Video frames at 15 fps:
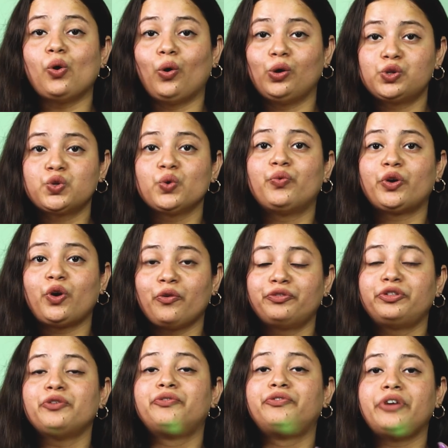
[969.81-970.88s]
also one of
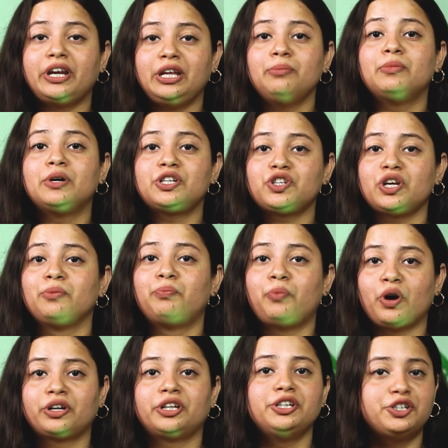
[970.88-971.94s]
the very much
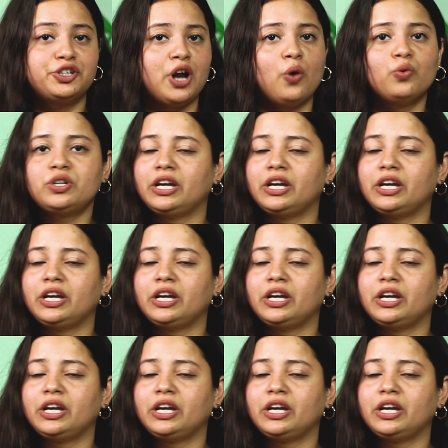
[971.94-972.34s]
important round